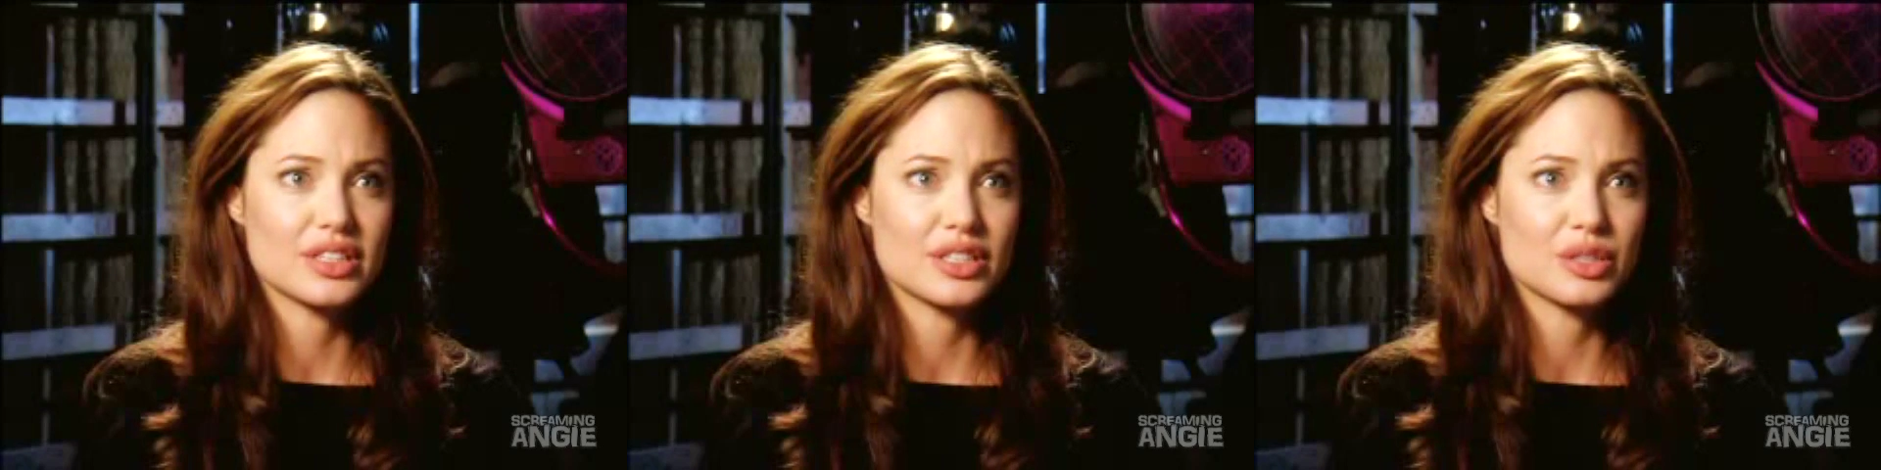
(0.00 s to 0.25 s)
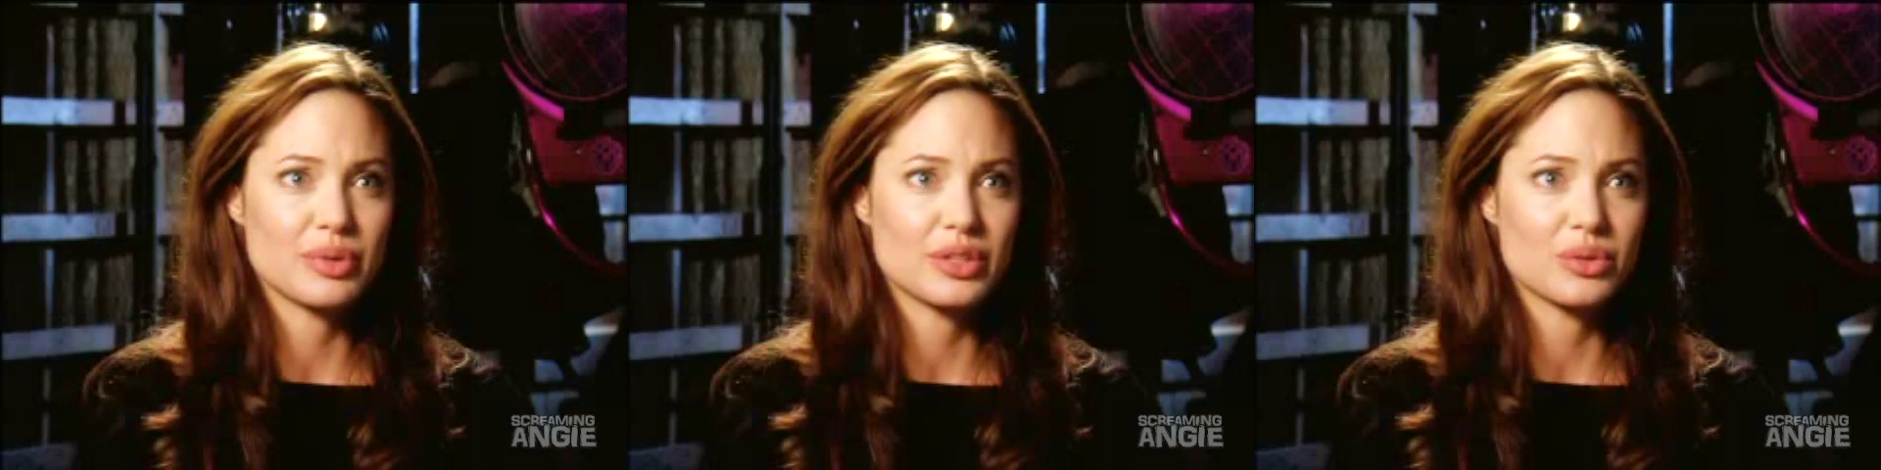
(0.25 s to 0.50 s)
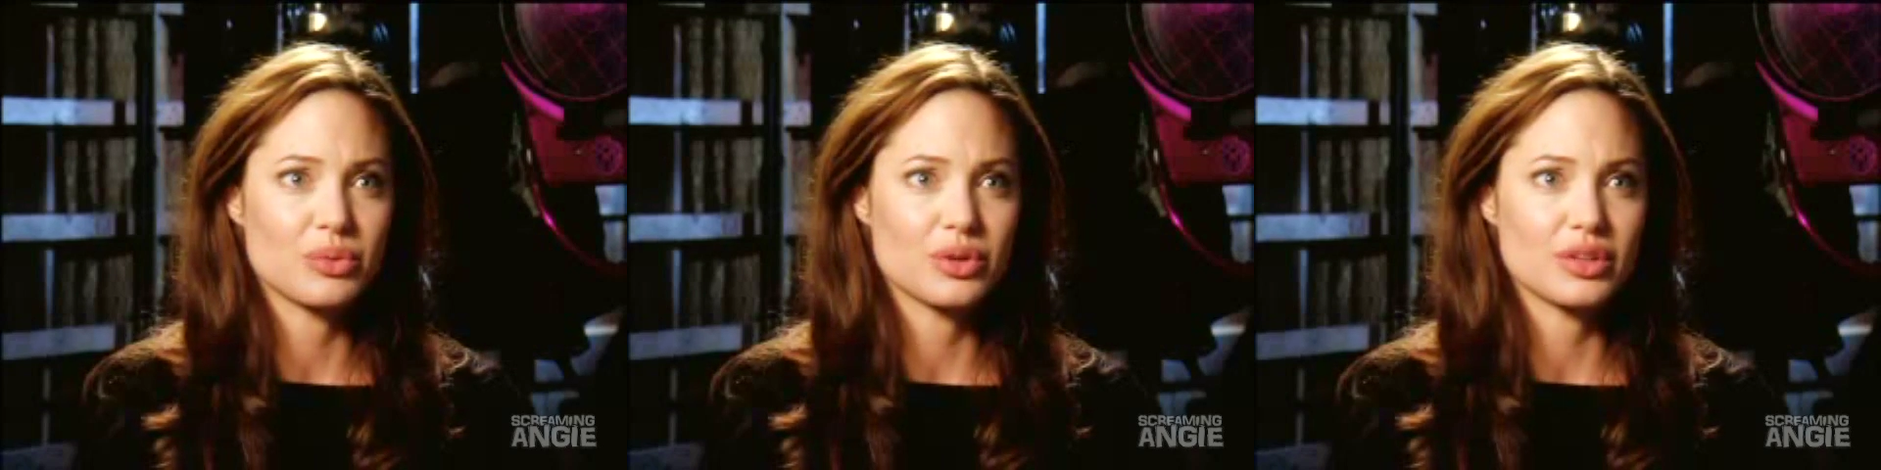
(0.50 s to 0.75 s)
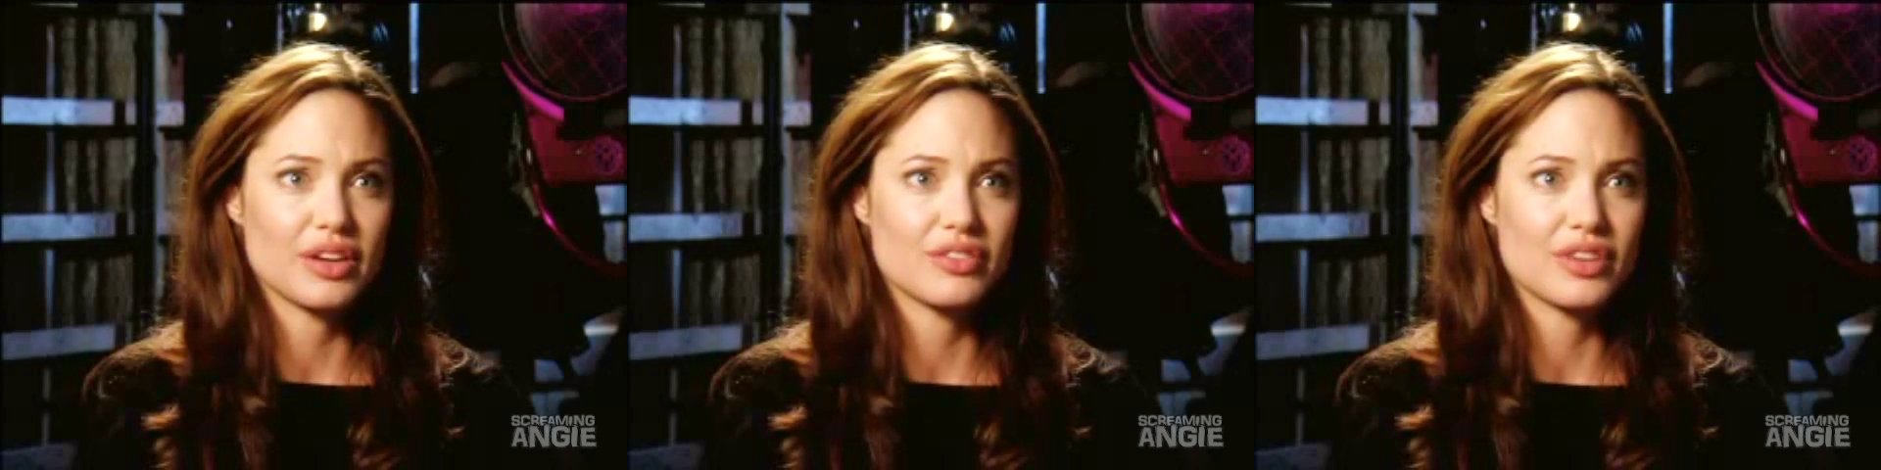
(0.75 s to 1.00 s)
things about the
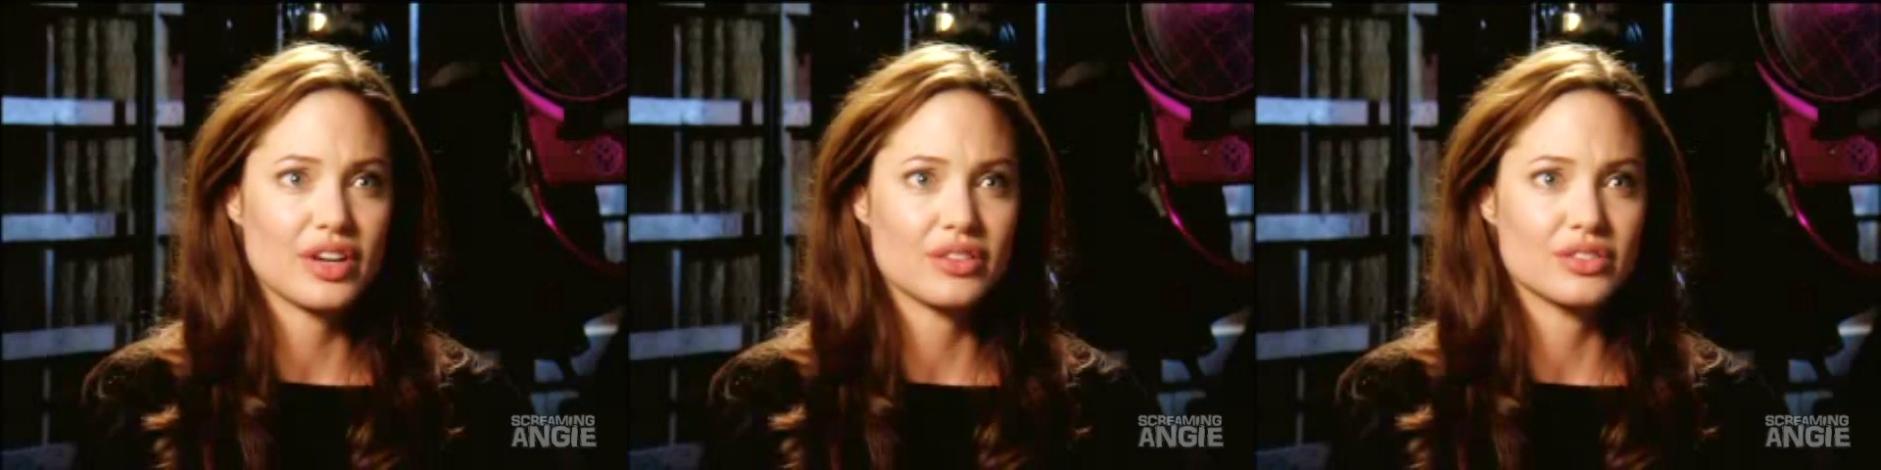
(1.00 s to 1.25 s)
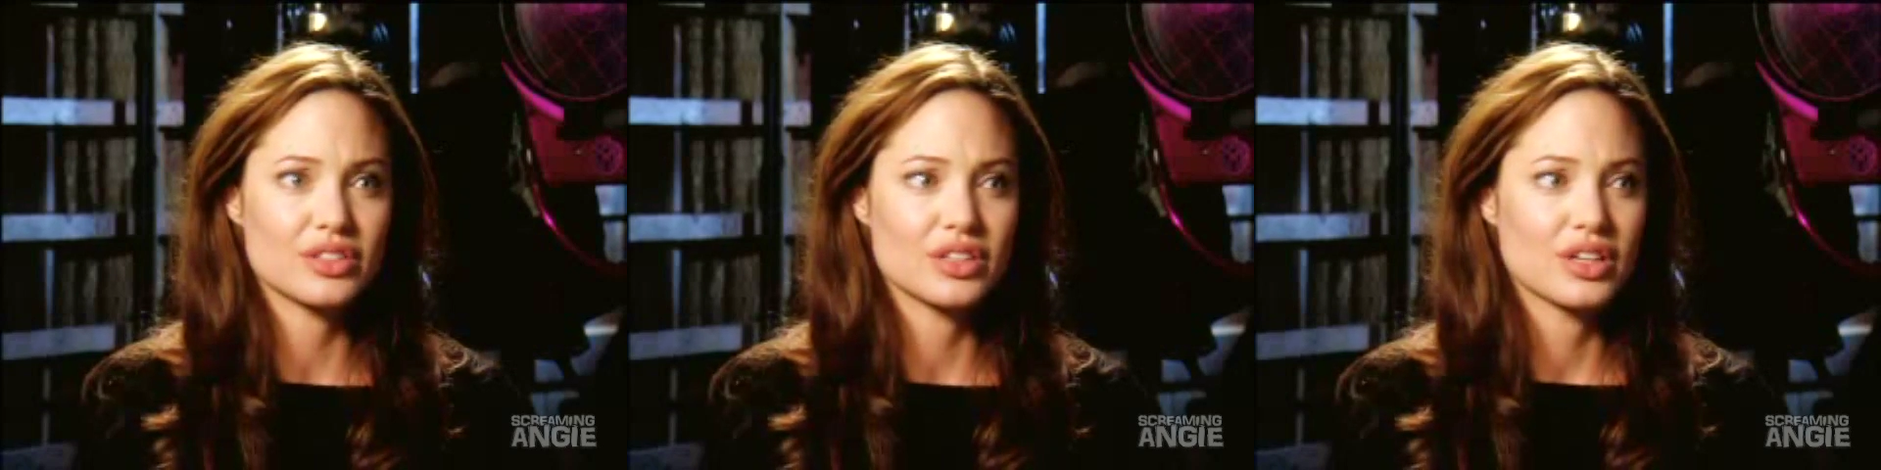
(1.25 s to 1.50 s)
world, I found